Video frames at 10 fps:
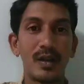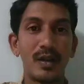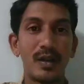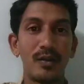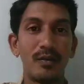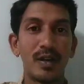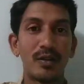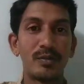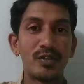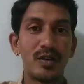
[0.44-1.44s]
Hello, welcome
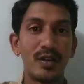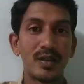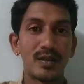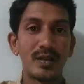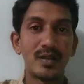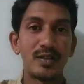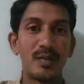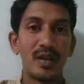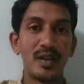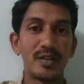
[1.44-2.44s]
to all. This is
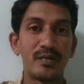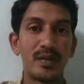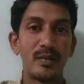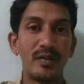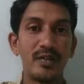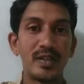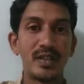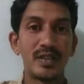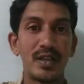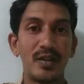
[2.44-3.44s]
Malesh from BBC
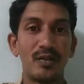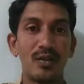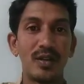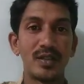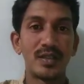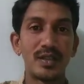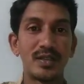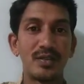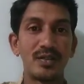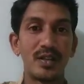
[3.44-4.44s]
Engineering College,
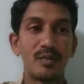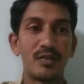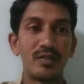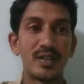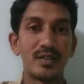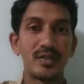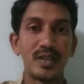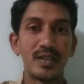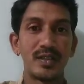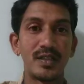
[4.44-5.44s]
Associate Professor of
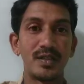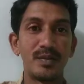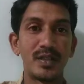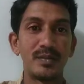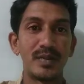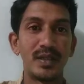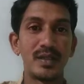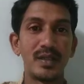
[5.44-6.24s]
CSC Department.